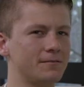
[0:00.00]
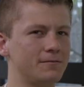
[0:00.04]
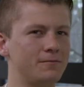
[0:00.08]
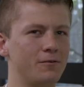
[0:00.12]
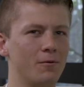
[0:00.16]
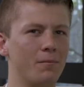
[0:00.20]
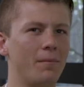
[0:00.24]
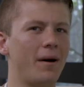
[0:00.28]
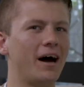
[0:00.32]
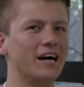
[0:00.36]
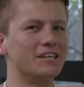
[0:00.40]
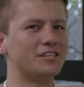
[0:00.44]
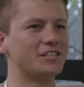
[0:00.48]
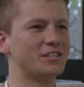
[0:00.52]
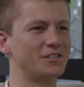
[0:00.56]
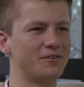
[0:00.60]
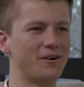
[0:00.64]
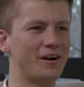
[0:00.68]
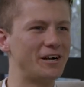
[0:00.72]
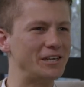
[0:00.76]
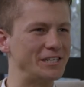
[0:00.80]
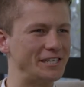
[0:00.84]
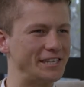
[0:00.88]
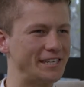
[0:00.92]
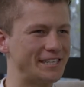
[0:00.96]
for my
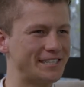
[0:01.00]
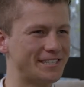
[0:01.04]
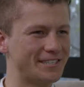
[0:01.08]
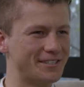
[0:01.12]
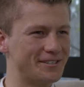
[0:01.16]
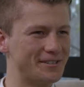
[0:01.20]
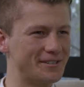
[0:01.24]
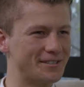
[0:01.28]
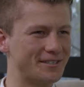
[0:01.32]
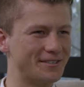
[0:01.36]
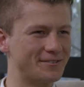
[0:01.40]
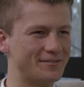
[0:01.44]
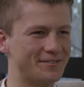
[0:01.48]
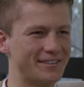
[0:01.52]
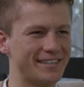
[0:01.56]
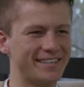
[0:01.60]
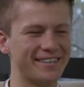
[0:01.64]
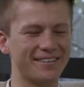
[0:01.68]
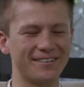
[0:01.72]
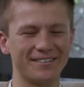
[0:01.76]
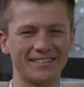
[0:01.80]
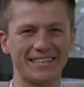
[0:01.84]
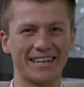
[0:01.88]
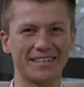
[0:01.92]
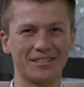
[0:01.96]
generation exclusively
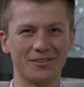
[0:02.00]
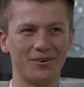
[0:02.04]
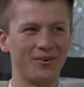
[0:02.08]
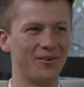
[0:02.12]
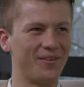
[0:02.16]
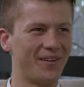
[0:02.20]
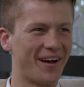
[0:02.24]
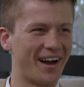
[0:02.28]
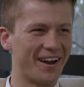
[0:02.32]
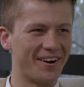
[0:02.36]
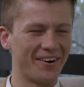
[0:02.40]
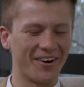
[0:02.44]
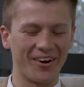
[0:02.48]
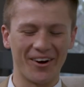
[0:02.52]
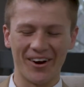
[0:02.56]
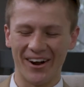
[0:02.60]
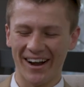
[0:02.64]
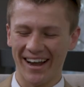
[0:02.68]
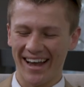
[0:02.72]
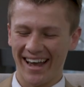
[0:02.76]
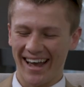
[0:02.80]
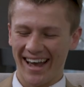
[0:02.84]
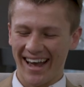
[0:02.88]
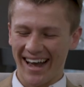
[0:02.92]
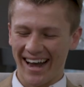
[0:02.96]
because that's all I know.
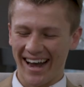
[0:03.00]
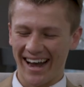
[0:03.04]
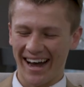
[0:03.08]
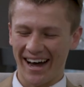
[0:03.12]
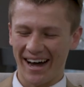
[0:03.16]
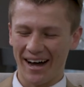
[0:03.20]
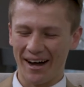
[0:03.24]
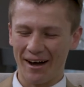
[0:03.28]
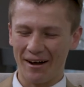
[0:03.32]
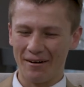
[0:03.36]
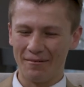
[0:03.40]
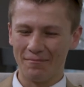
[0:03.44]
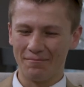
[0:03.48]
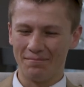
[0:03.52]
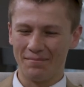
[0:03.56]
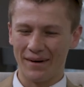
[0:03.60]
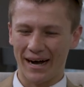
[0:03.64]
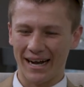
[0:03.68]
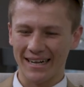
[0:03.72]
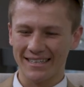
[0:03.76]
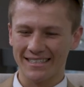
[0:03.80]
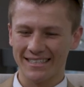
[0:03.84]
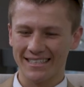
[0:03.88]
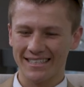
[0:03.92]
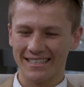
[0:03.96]

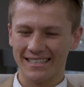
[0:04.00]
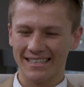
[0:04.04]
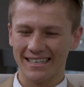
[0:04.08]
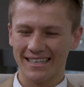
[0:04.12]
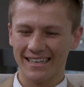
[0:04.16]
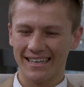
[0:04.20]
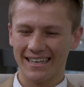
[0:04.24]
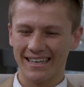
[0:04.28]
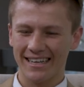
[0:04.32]
But